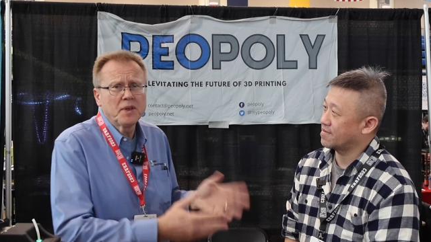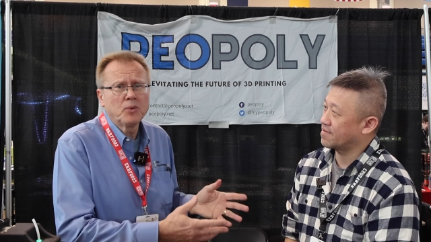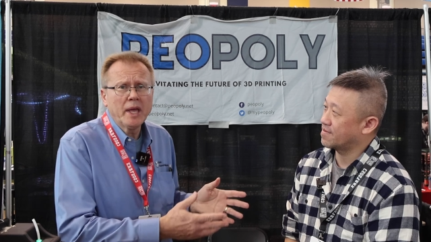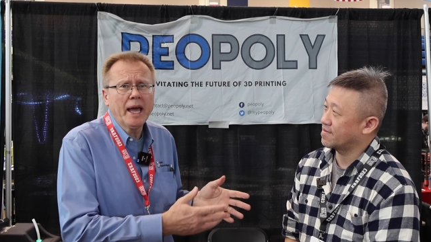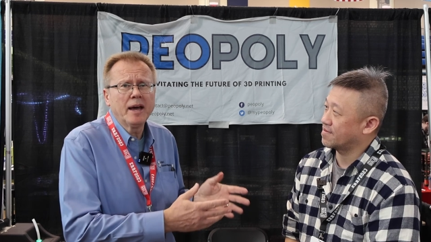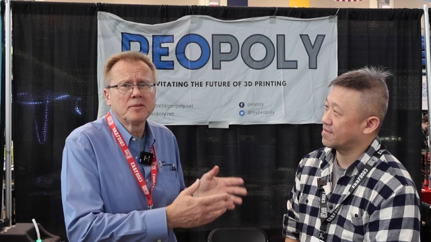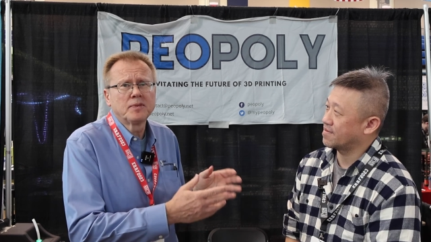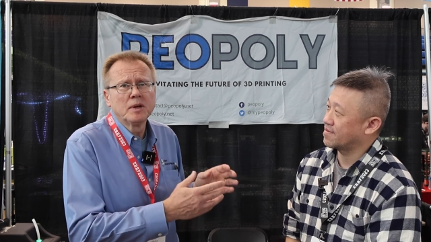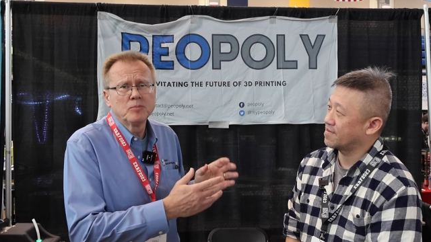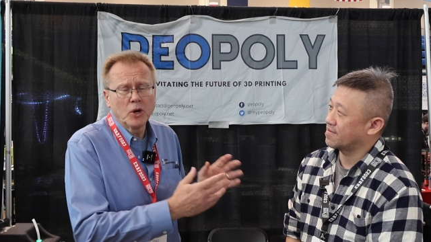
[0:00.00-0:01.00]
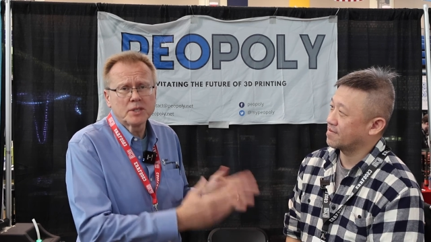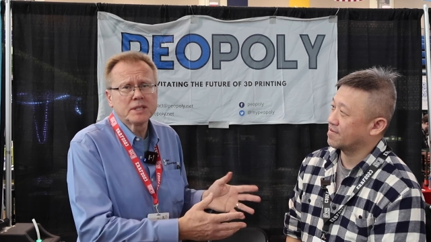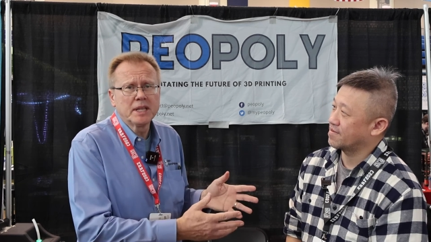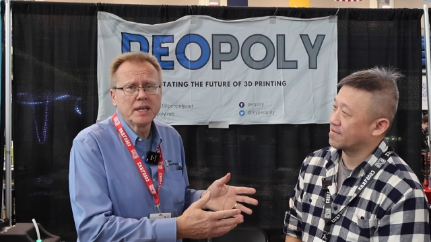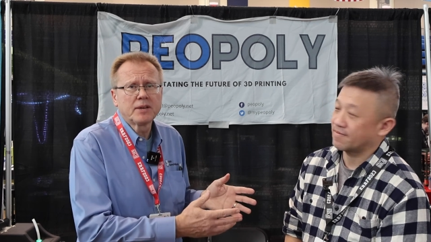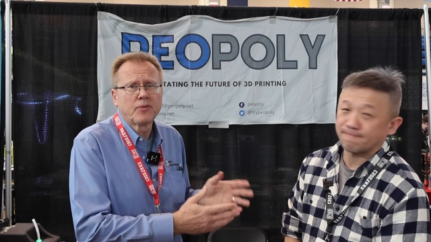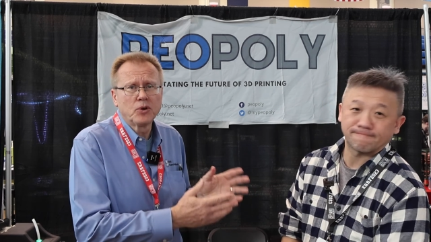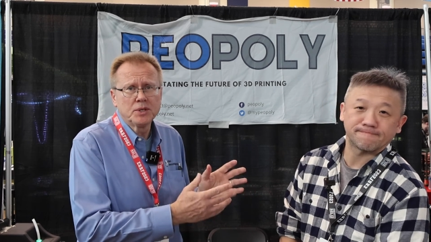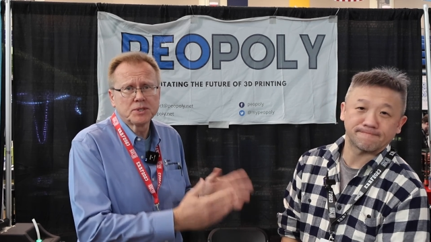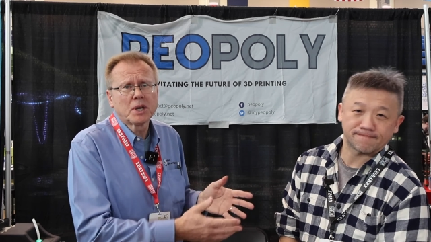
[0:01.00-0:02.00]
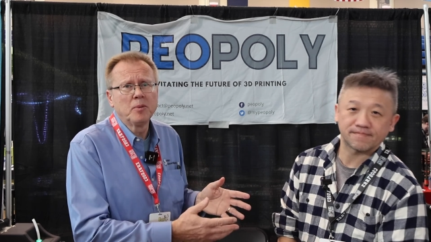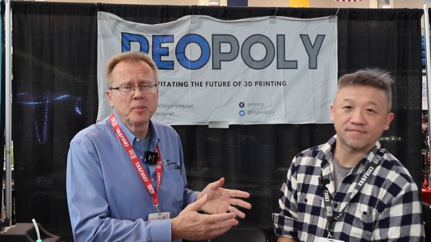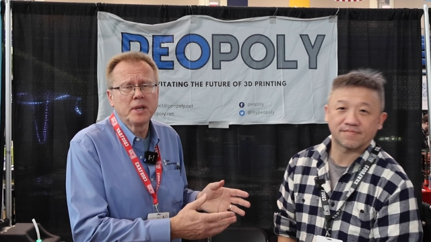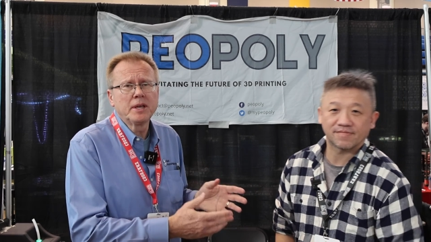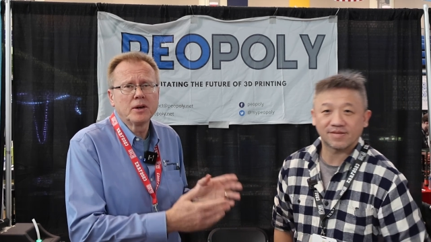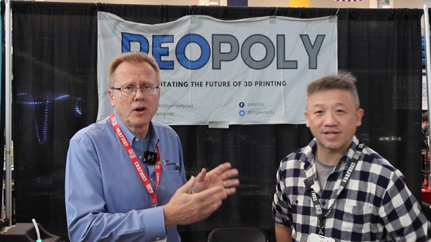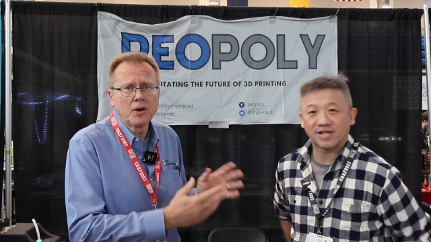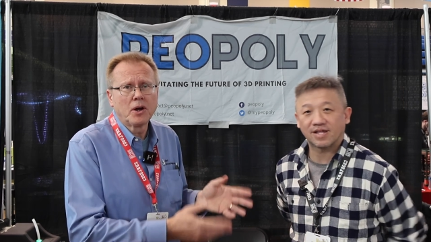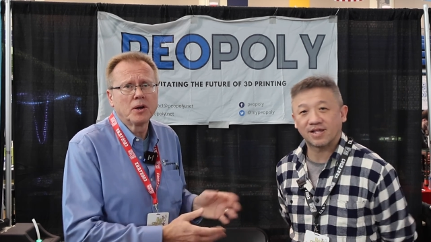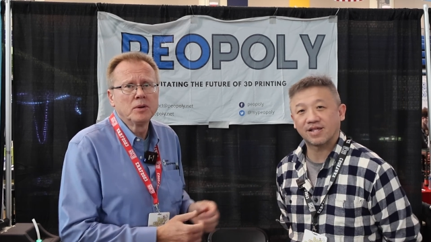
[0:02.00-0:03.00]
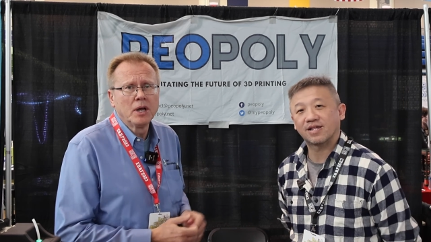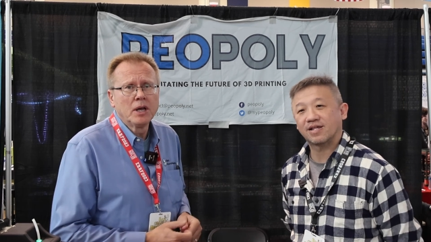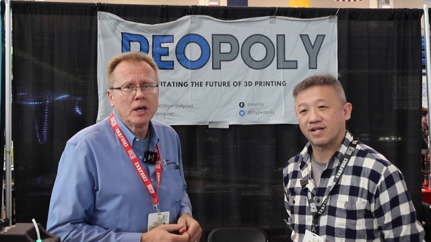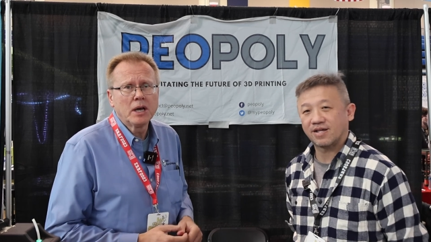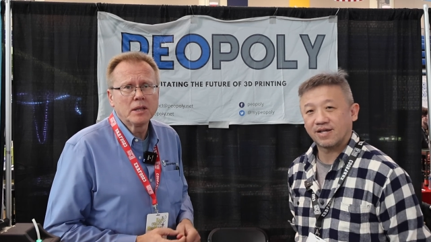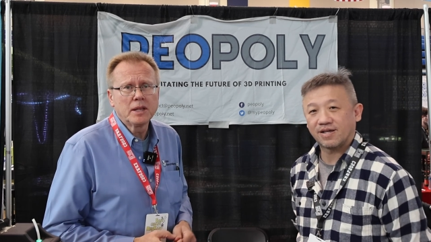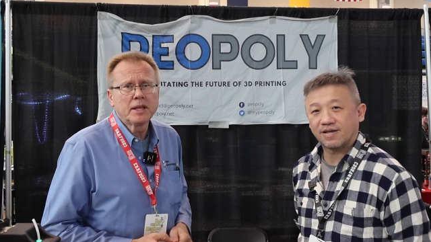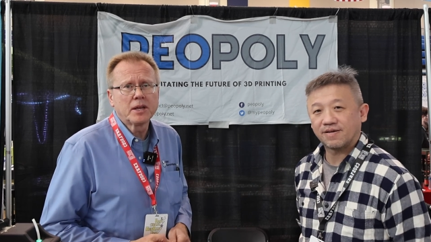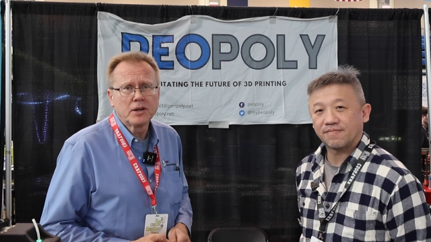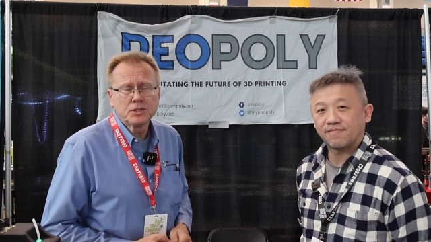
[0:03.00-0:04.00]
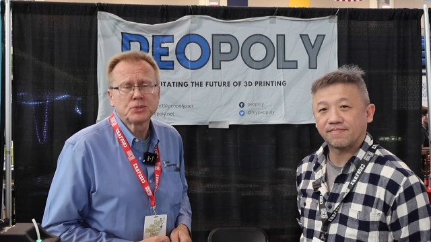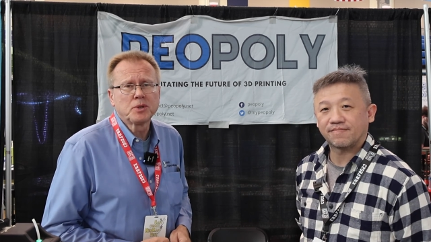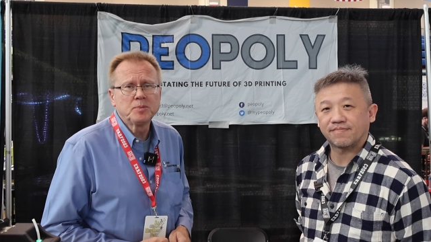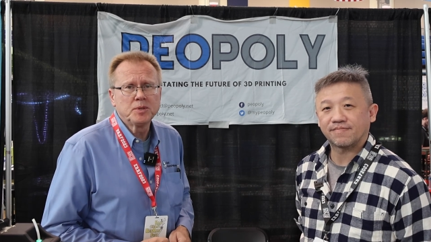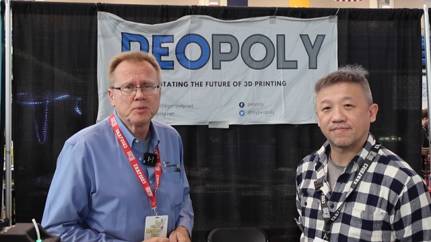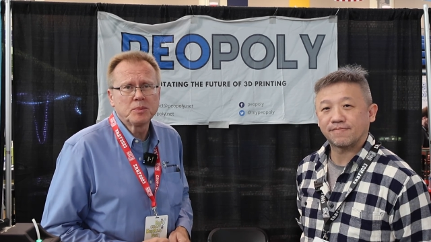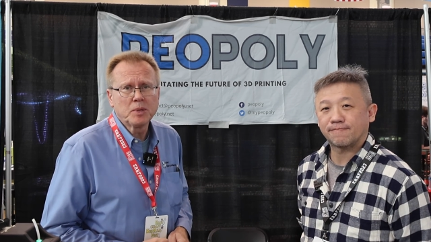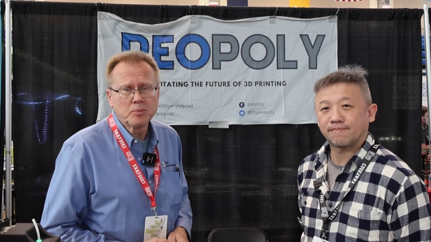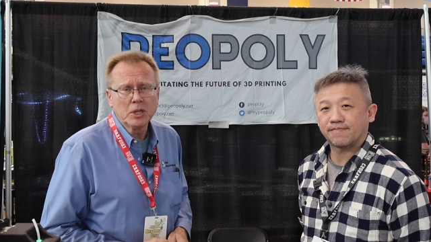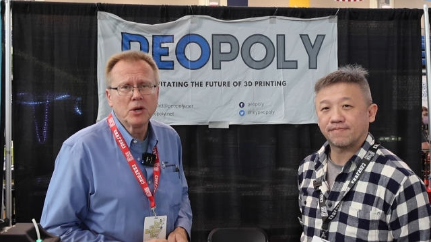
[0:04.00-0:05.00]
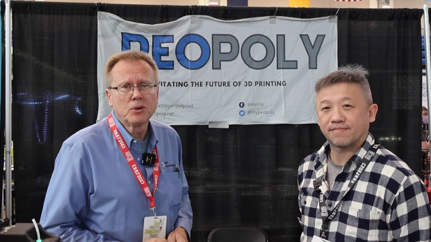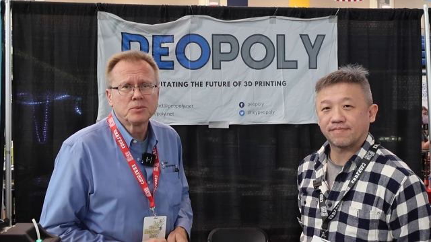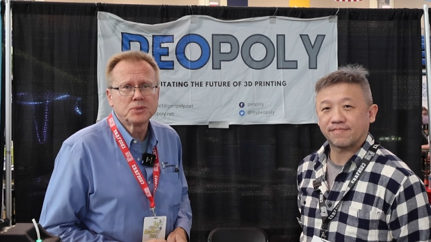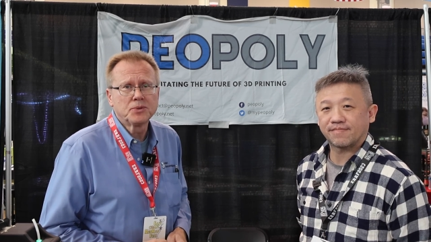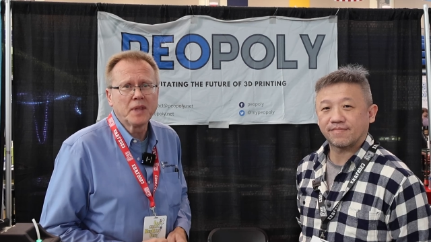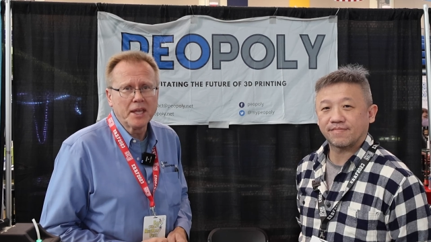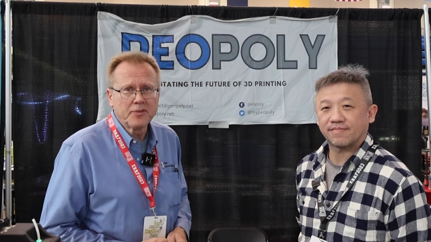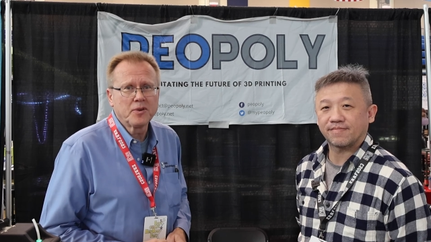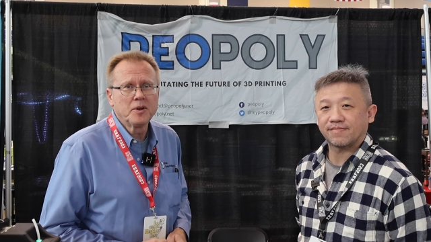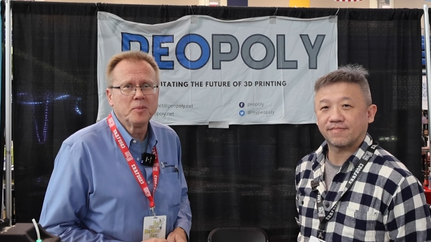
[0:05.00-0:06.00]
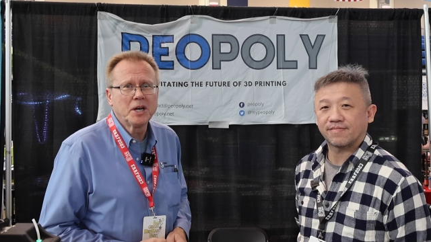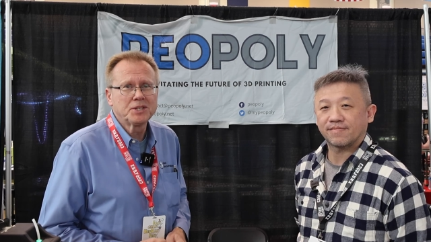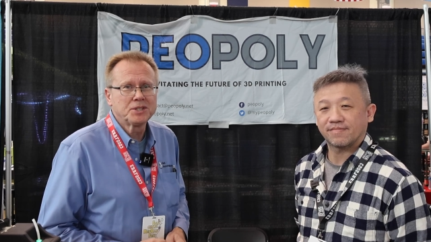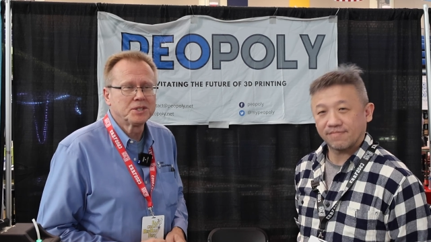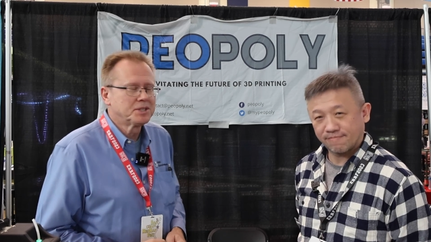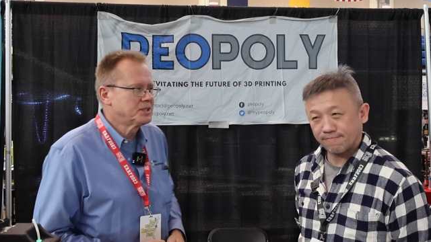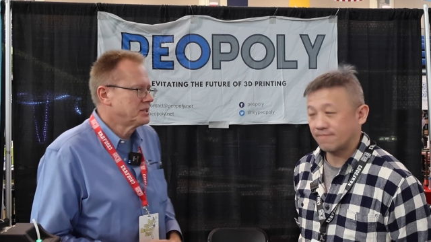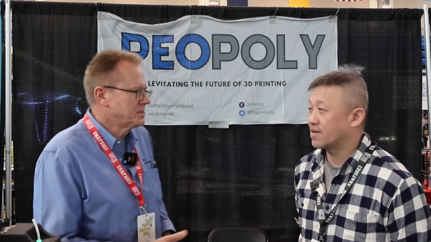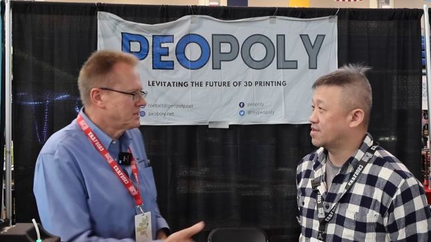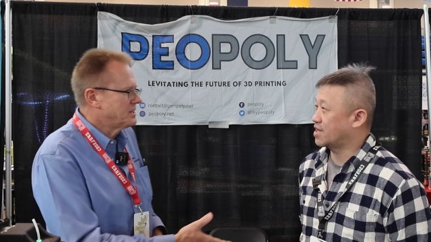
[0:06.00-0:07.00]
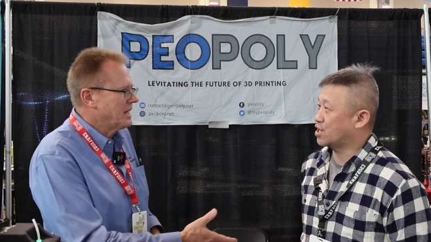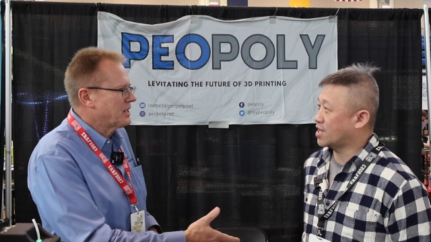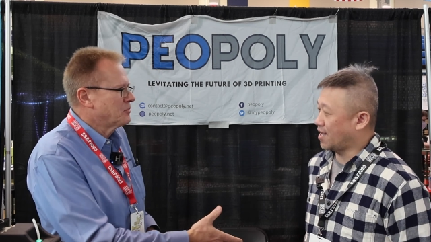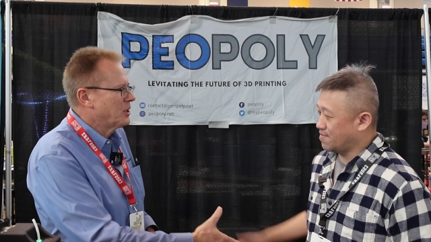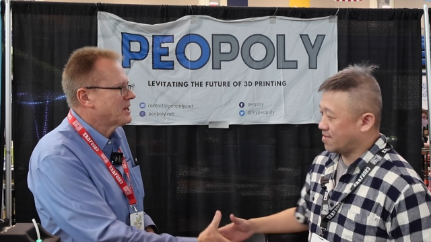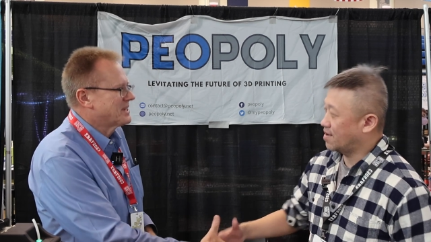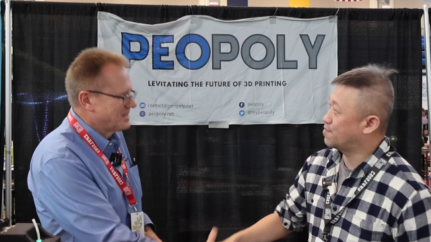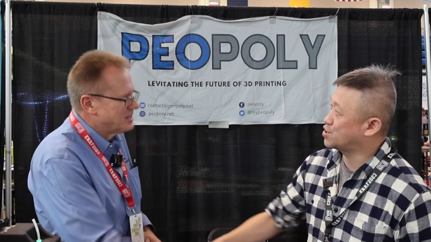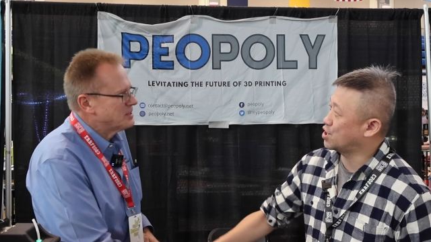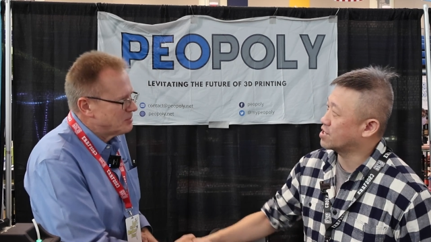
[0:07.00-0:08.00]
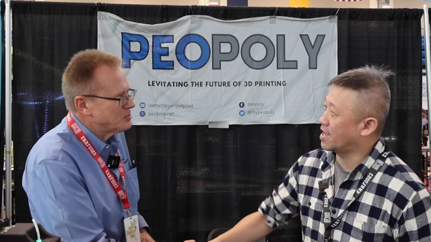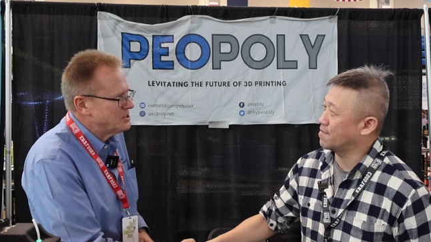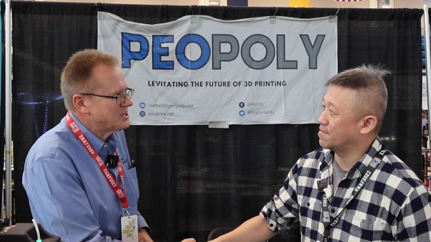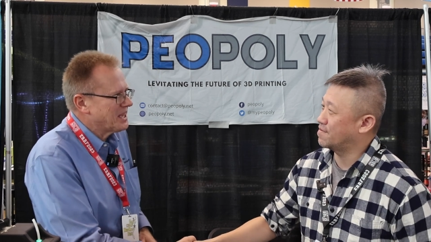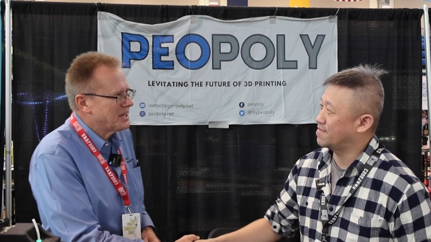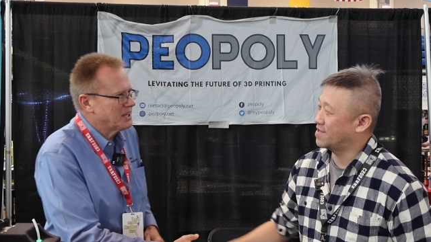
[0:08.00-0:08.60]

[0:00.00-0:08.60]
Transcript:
Speaker 1: that we have Mark's link for his company on our uh, link in our description below. So thank you very much. Thank, thank you, Mark. Appreciate your Appreciate